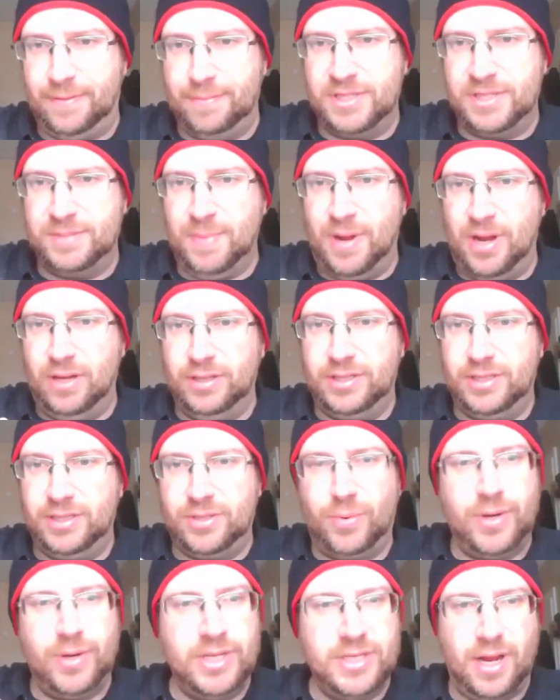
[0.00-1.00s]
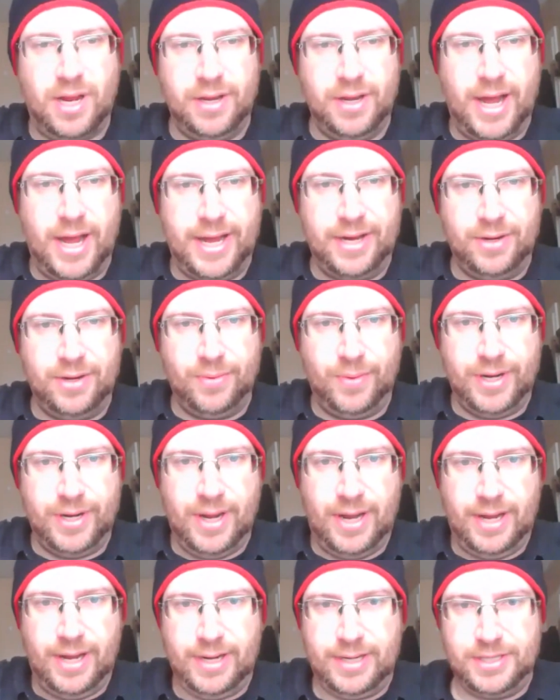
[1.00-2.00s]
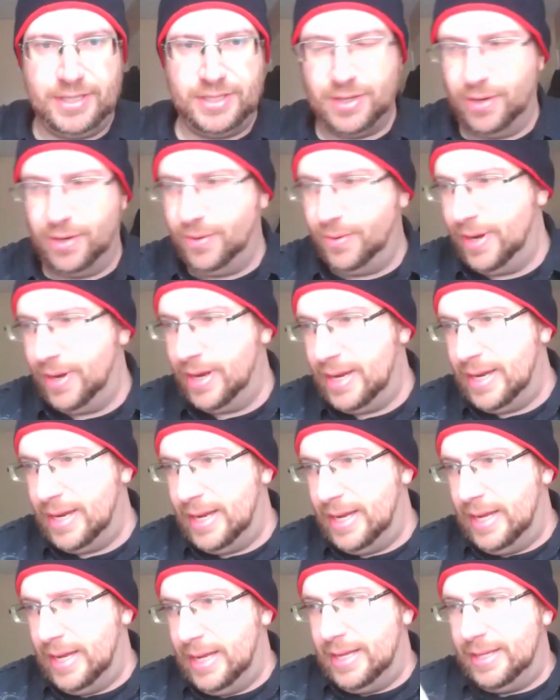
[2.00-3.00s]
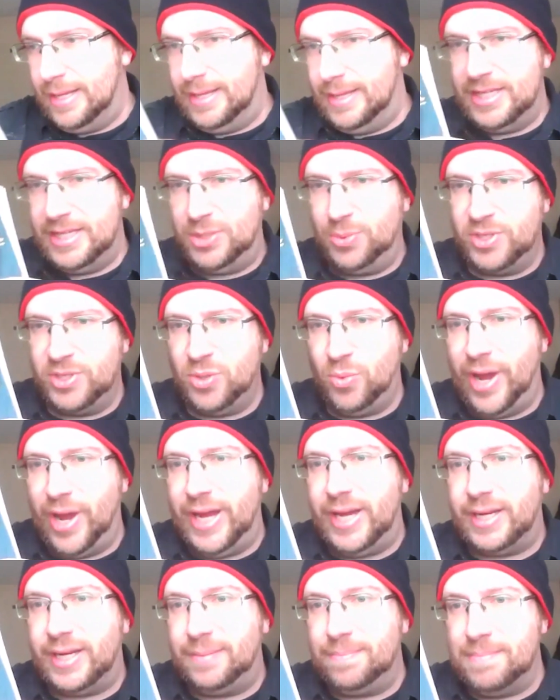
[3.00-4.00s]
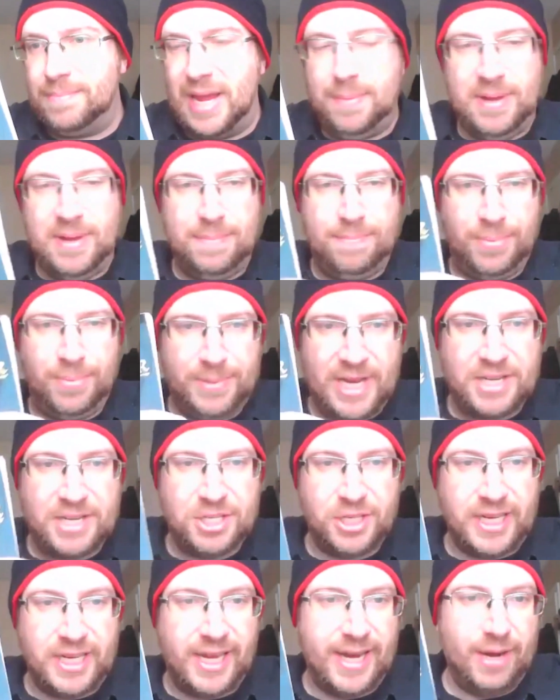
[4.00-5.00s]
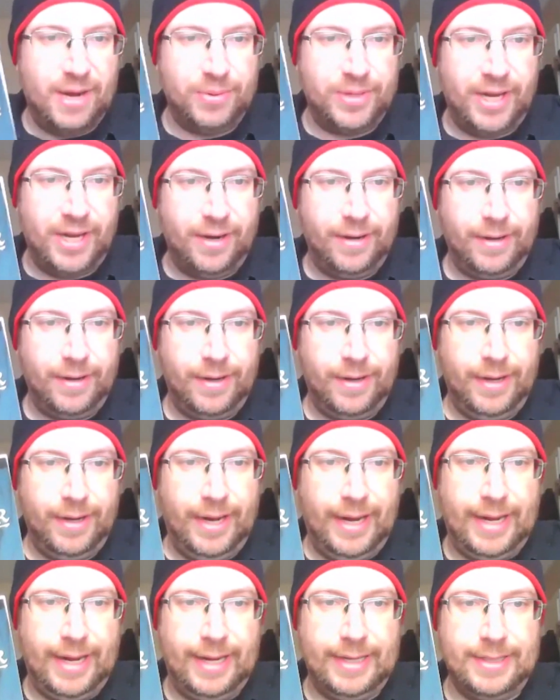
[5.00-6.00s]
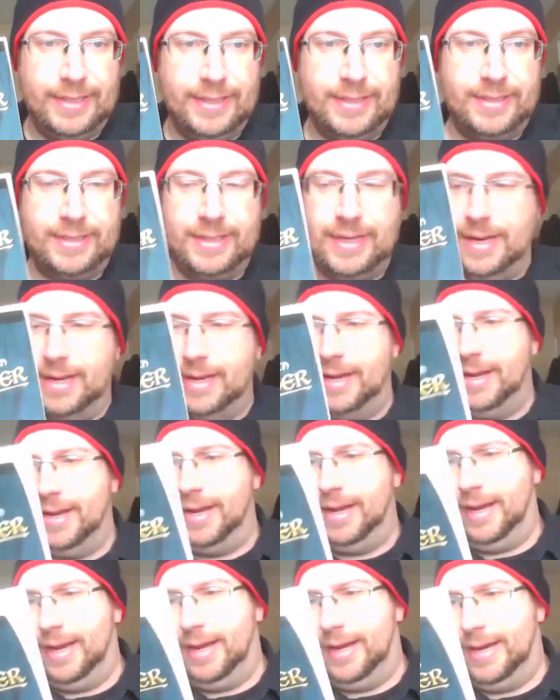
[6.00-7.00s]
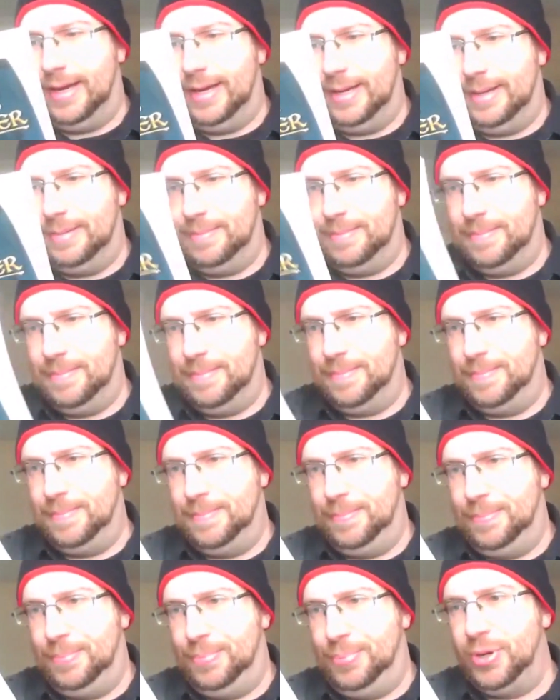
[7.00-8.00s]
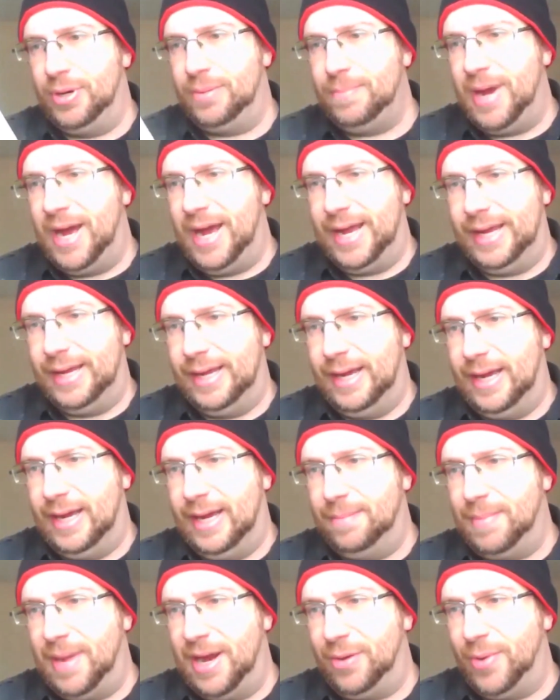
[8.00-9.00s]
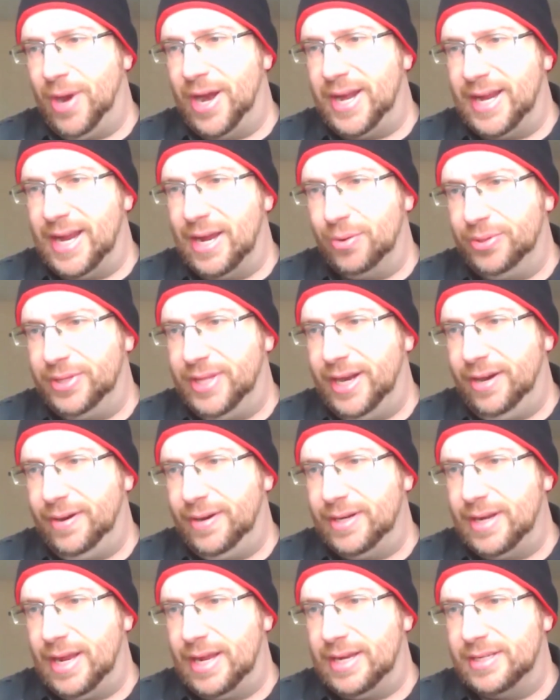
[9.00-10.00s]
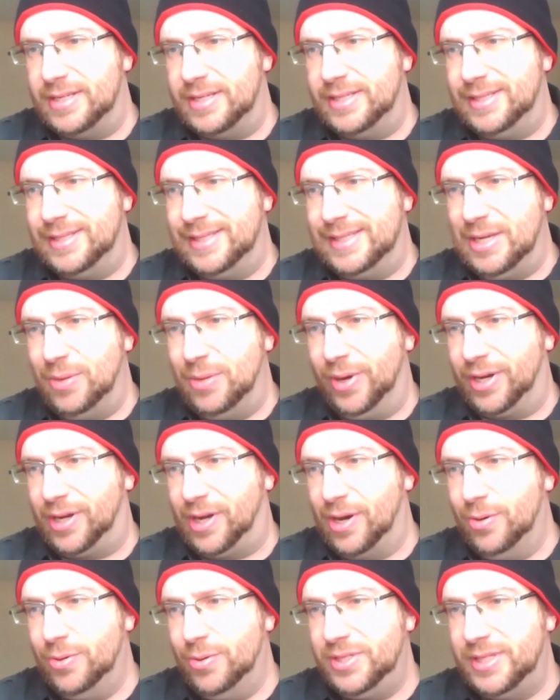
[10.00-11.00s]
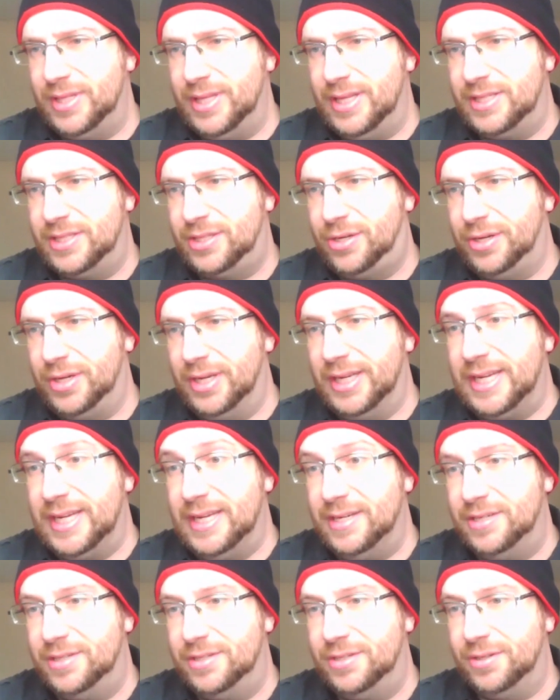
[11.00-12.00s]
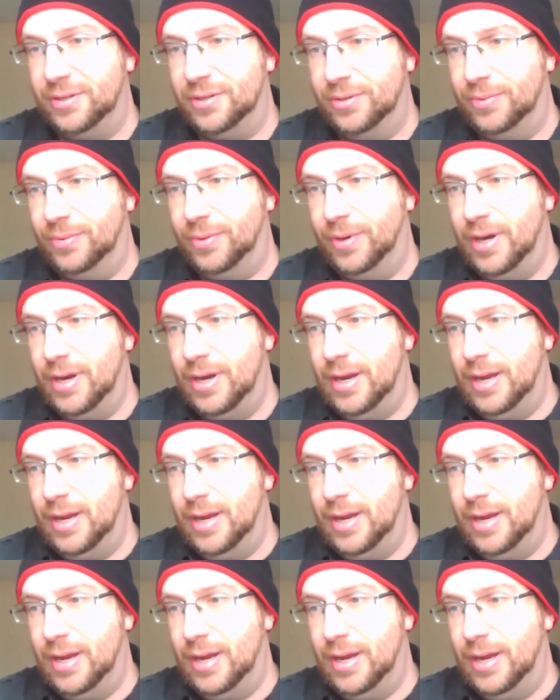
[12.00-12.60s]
from small stories online or whatnot. So this was a way to maybe potentially get out there and um, put my uh, my writing out there and, and see where it goes. And this could lead to